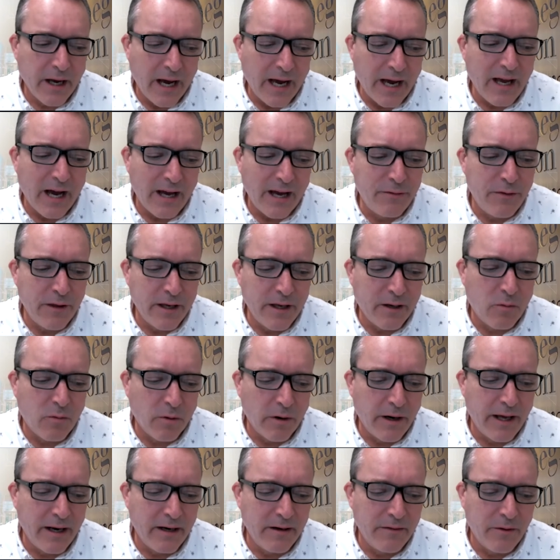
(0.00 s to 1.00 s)
I think
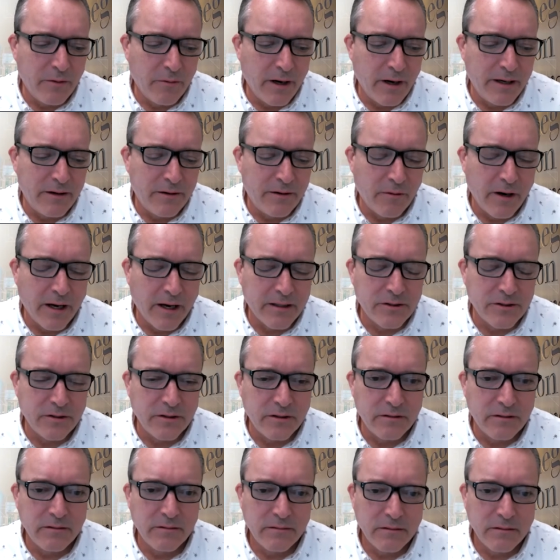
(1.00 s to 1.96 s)
we're headed in the right direction.